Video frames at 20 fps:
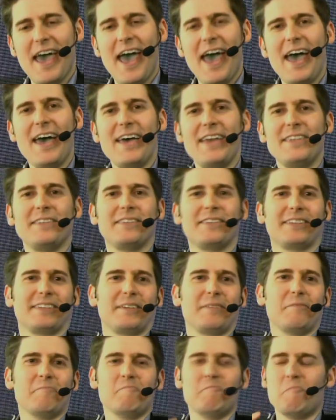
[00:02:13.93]

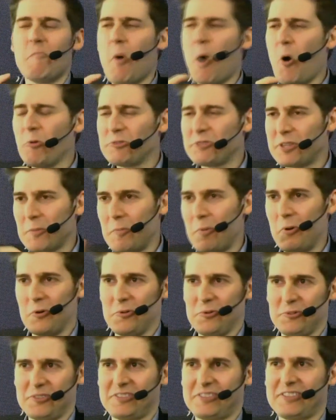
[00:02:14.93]
and
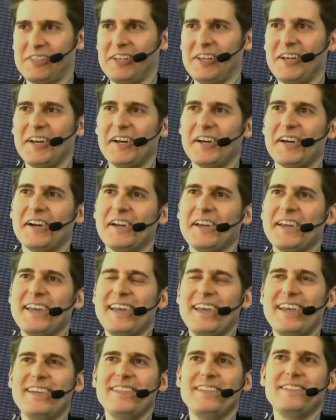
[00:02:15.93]
multiples uh,
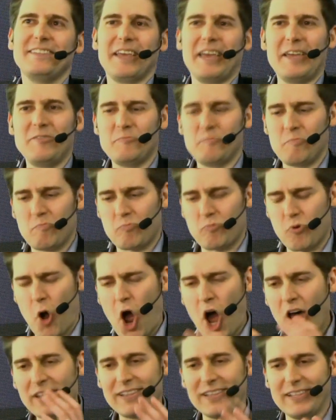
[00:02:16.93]
in, in
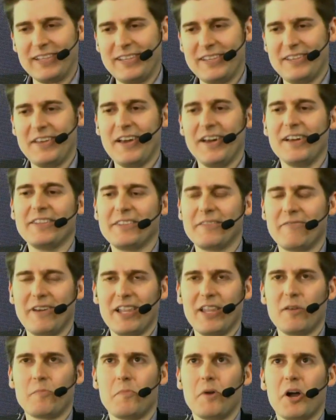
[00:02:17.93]
broadly uh,
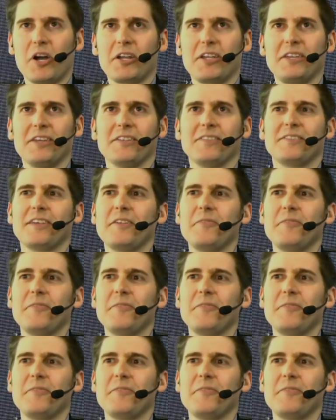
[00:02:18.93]
developed markets.